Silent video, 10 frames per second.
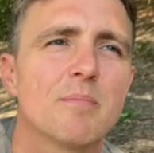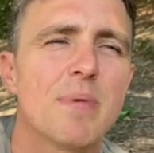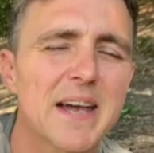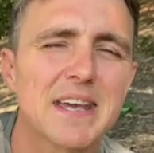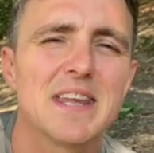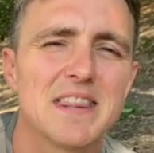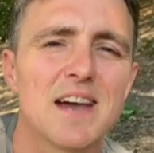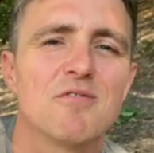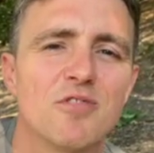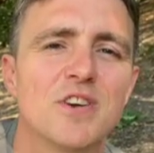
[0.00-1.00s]
making
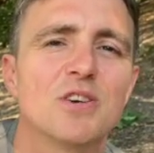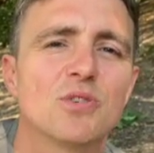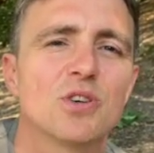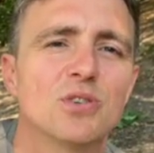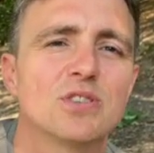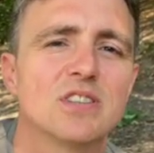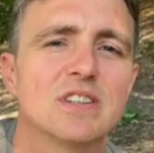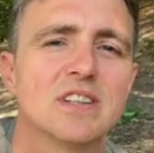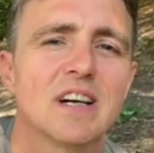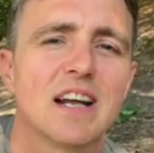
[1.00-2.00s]
them feel good
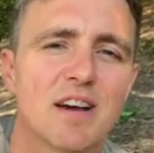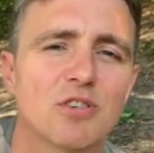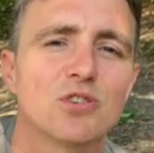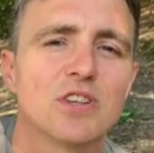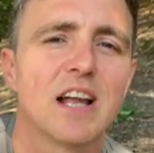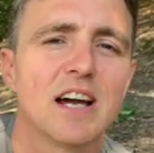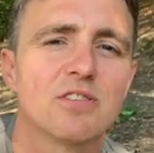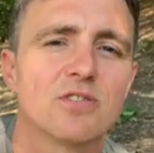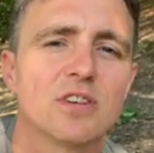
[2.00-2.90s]
and have a good life,